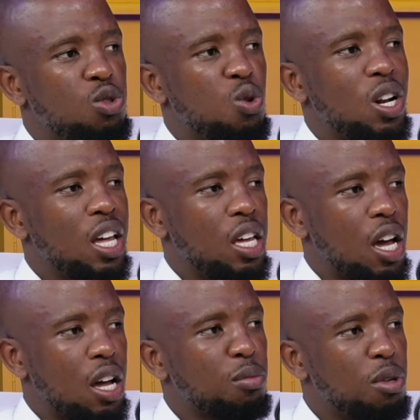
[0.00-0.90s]
to lay
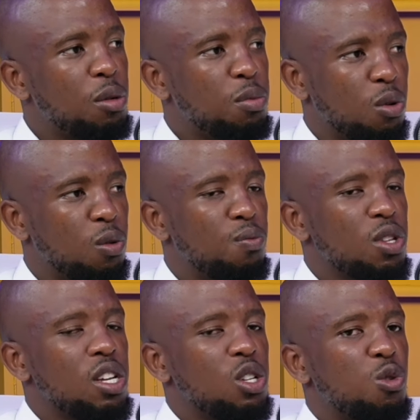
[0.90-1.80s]
young people
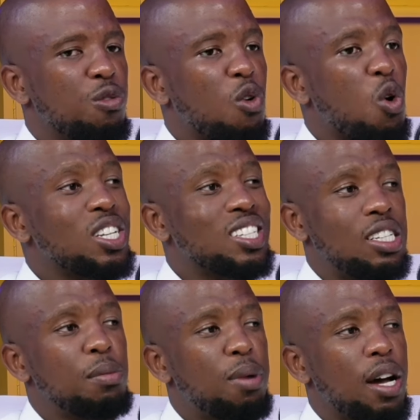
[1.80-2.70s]
to fall
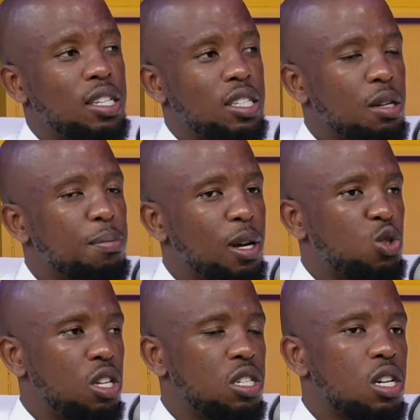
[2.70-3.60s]
deeper and deeper into
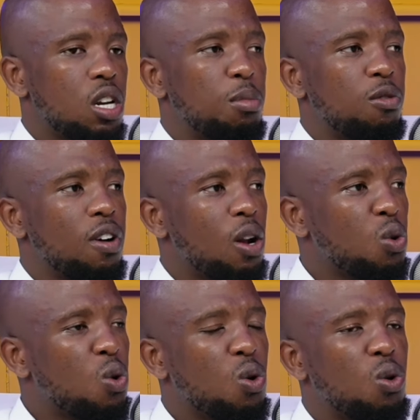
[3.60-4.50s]
the trap of
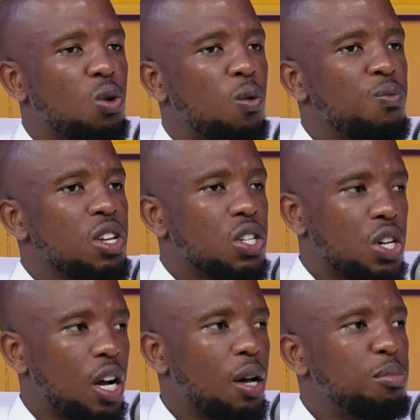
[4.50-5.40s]
alcohol,
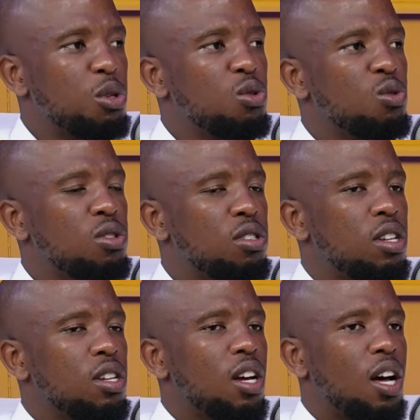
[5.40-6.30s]
drug abuse,
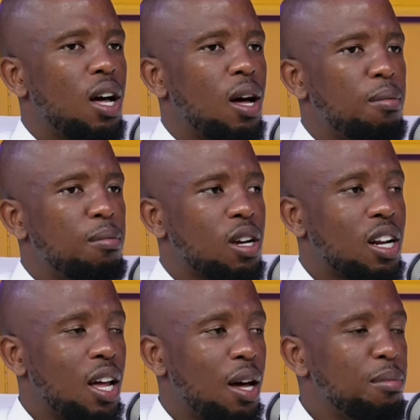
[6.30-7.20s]
mm. um,
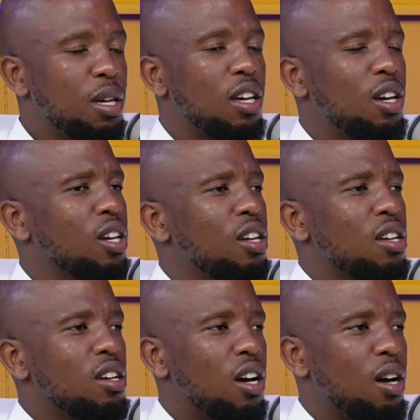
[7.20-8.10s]
clubbing,
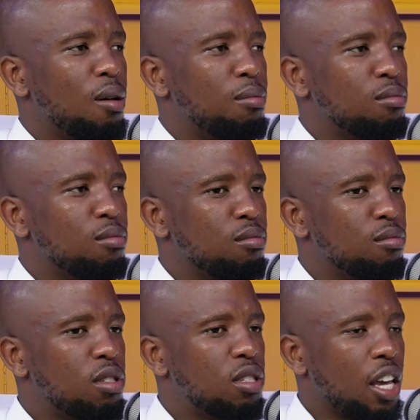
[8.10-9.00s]
um,
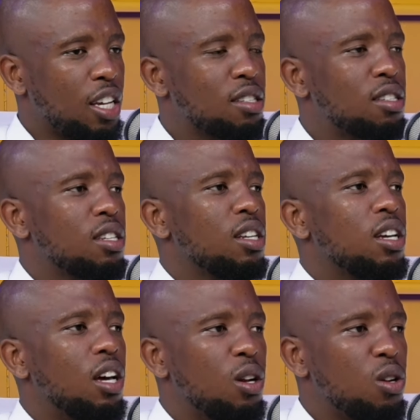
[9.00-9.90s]
sex,
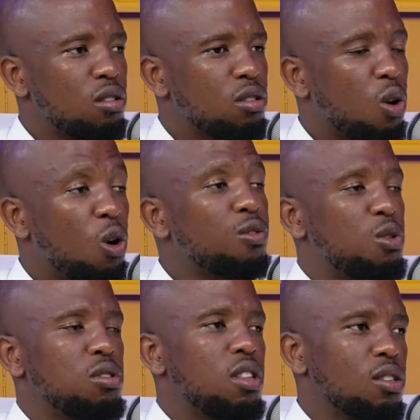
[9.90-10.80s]
and all of
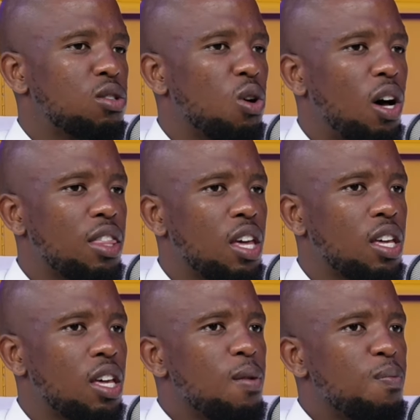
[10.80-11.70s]
those things. So I
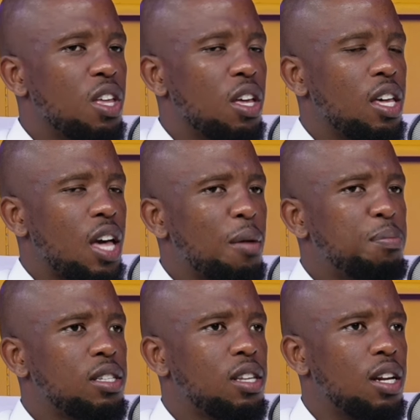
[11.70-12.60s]
think the, a young
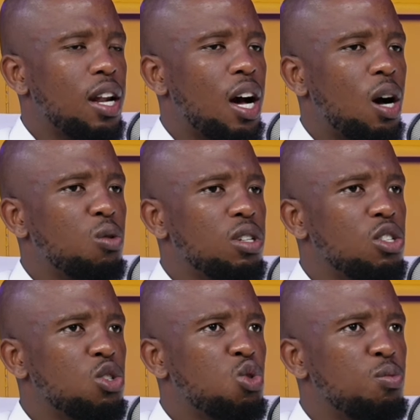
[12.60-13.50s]
person now
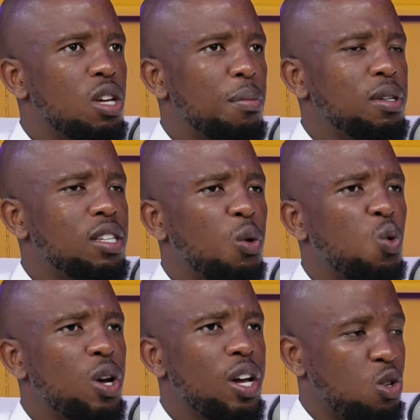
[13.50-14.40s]
needs to be a person
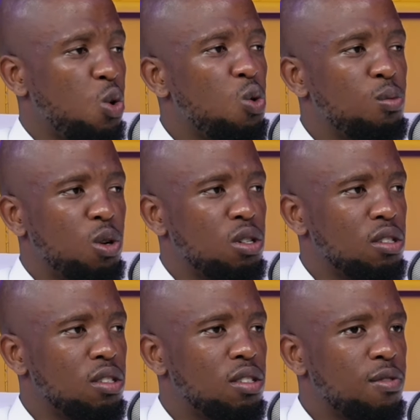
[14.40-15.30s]
who has role
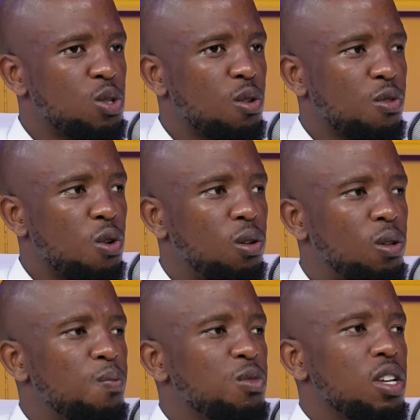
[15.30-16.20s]
models, first yeah. of all,
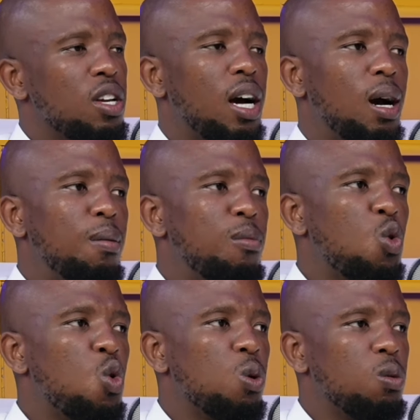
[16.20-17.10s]
um,
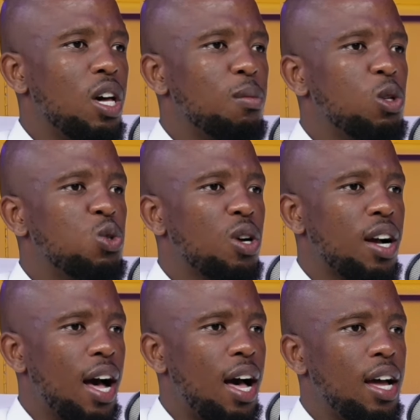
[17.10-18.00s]
who will be able to
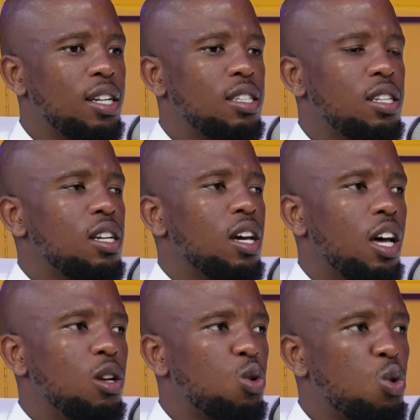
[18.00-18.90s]
guide
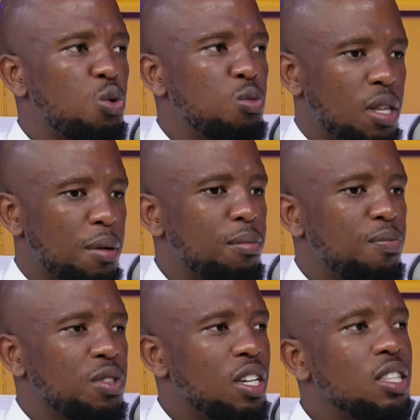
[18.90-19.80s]
and groom them
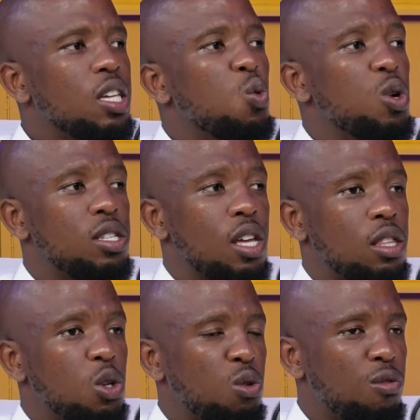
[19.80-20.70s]
in the ways that
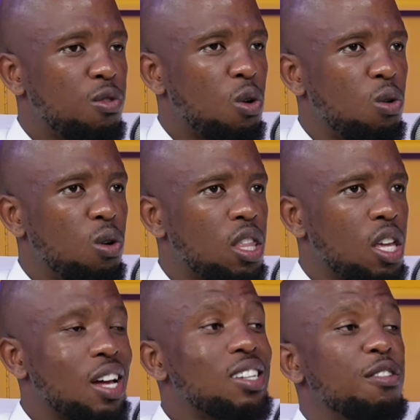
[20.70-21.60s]
they should follow. I think
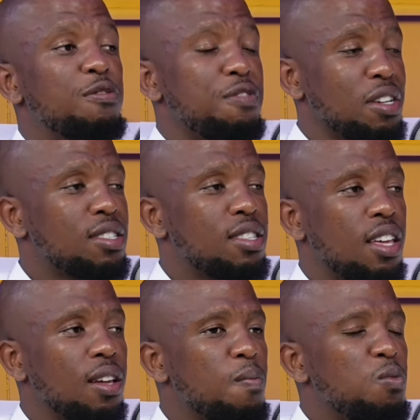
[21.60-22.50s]
that is the first thing.